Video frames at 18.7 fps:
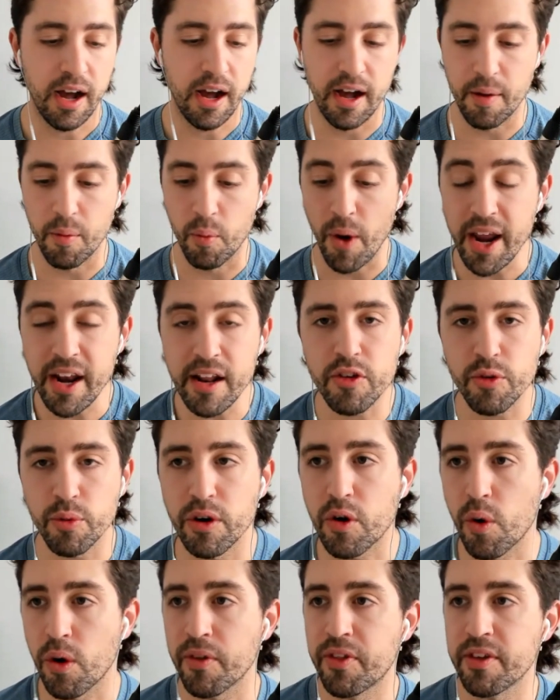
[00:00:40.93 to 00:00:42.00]
Waited to
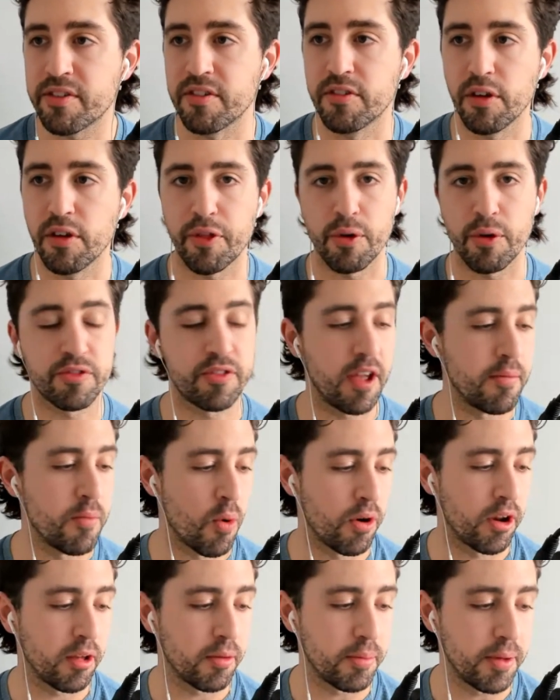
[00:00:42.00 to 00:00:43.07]
record this until Thursday
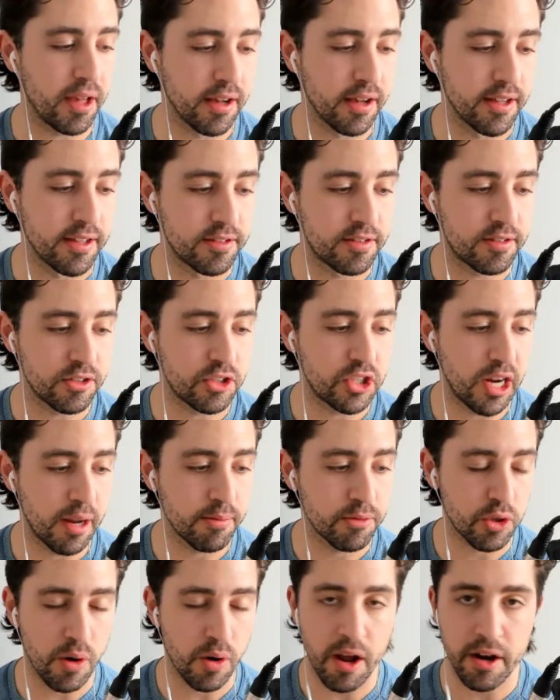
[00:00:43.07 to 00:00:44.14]
morning because
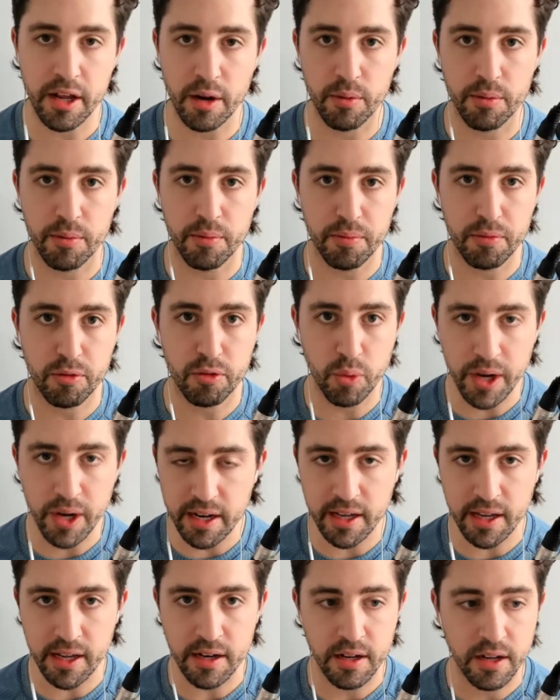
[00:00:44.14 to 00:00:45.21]
Shams Charania
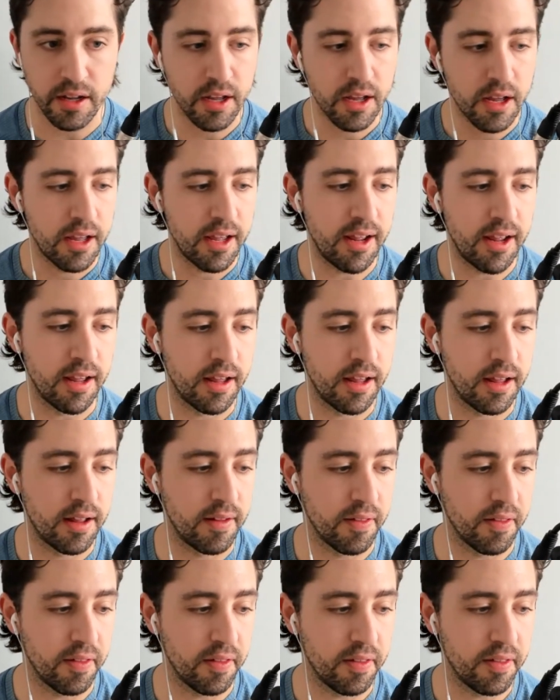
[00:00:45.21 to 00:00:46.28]
tweeted
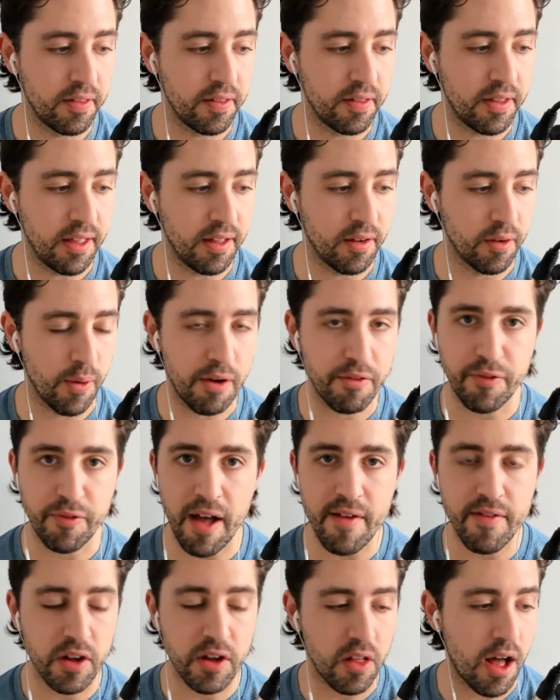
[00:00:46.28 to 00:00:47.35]
around
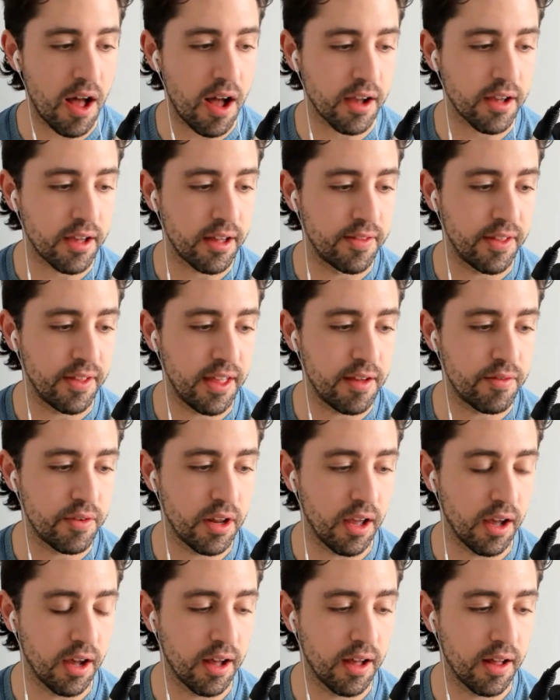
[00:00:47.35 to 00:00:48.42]
5 o'clock in the
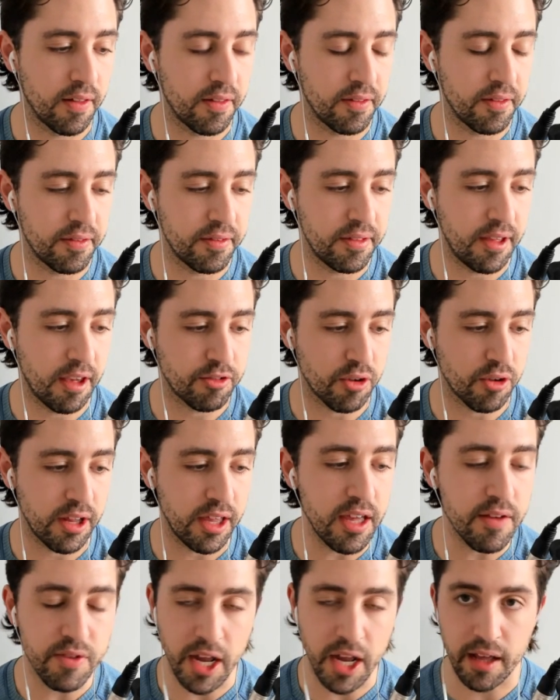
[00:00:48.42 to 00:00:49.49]

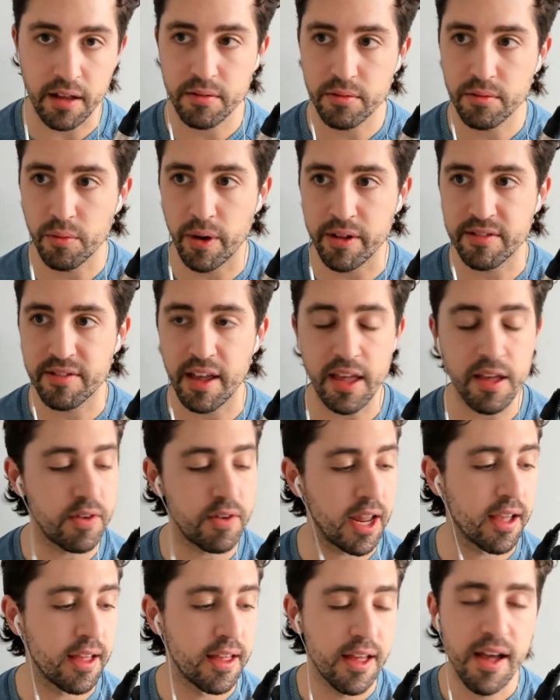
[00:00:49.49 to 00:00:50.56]
evening, Wednesday
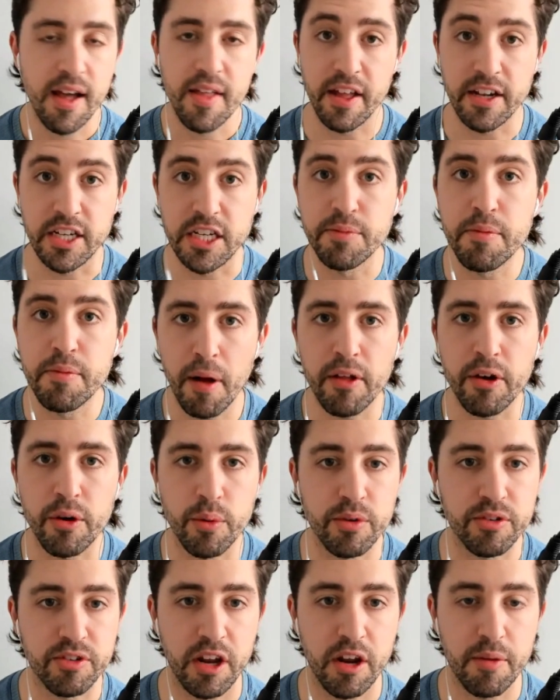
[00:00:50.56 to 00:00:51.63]
evening, that Jimmy
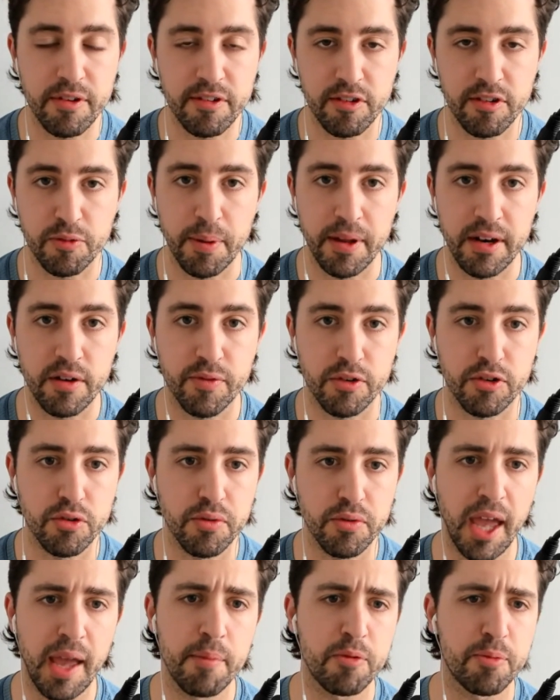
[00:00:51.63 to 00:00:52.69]
Butler was going to be suspended for
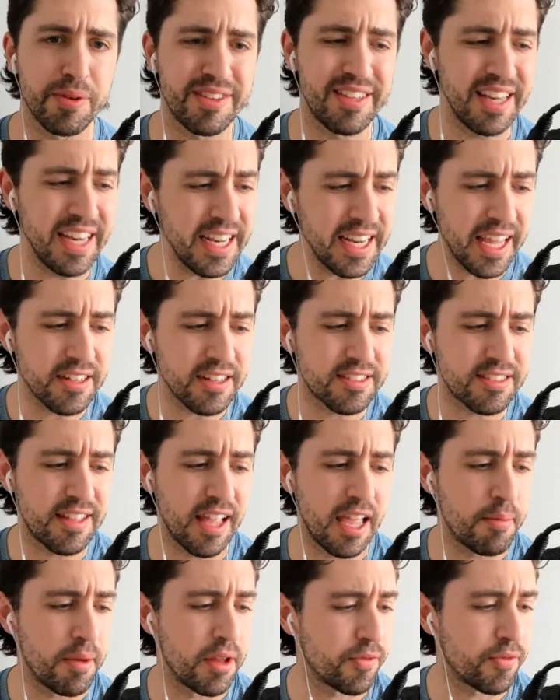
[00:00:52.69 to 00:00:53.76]
2 games, but didn't get a
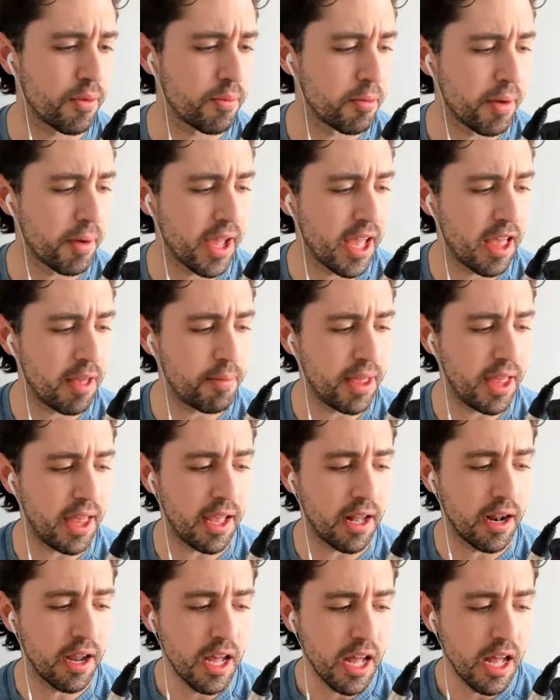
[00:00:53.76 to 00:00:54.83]
statement from the Miami
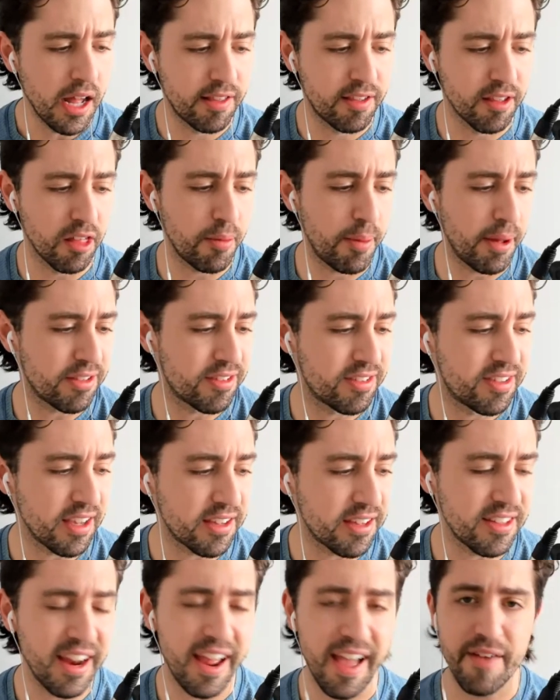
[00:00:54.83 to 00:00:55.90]
Heat until about
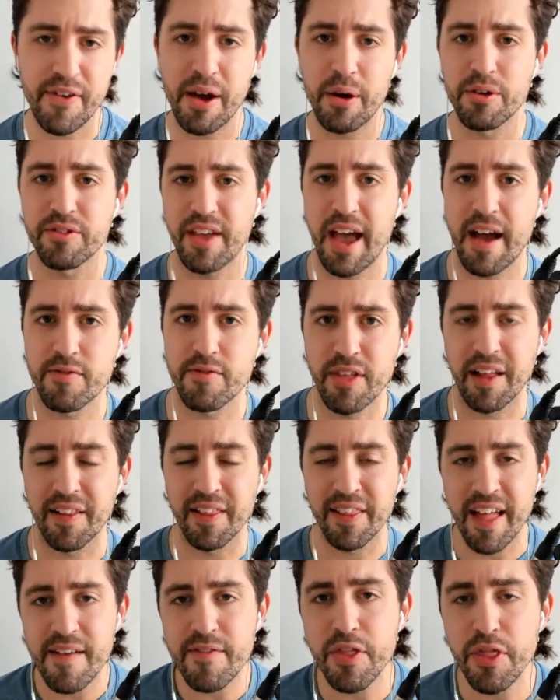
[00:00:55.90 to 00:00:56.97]
6.5 hours after that,
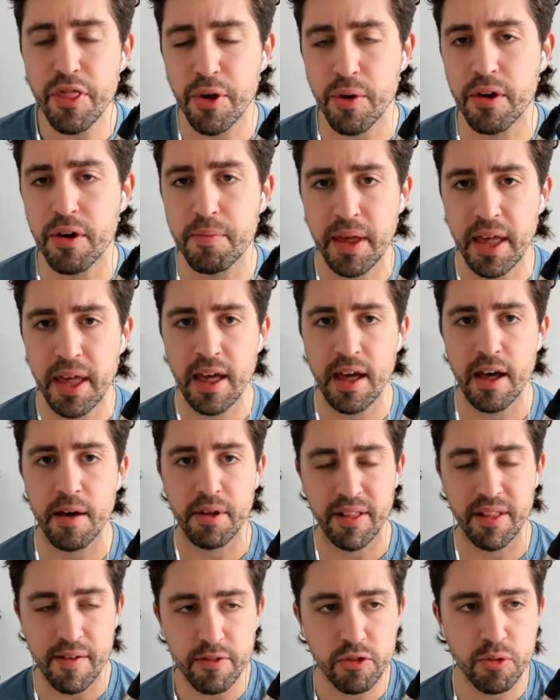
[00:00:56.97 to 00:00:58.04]
11:30
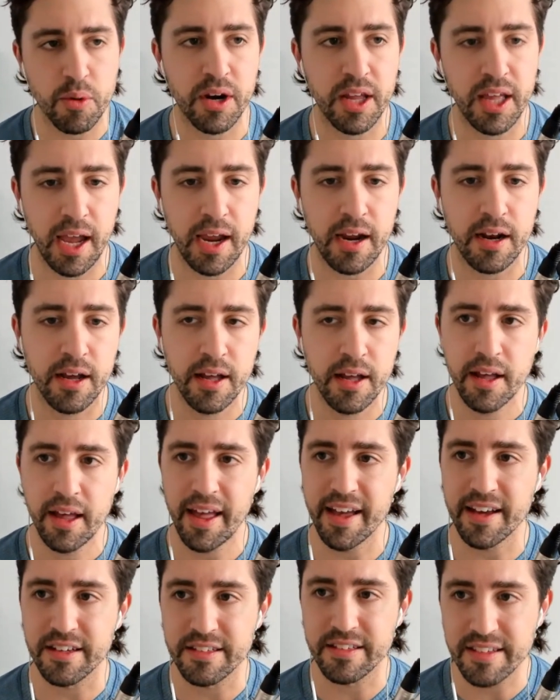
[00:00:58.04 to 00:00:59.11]
p.m., 11:28
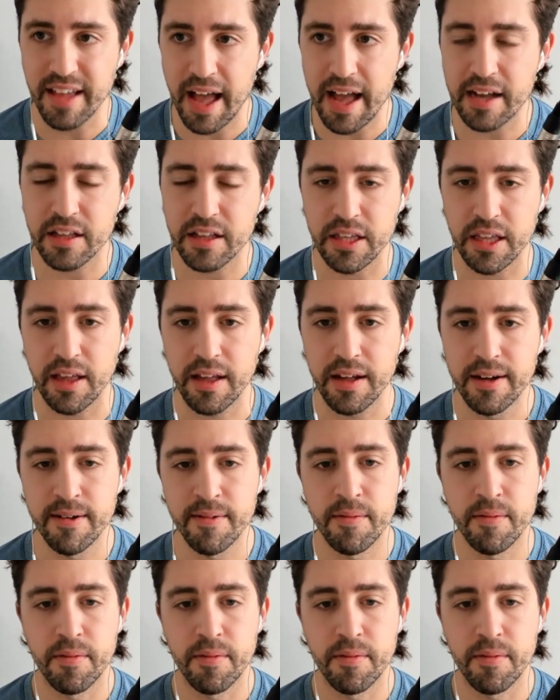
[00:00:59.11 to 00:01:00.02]
exactly.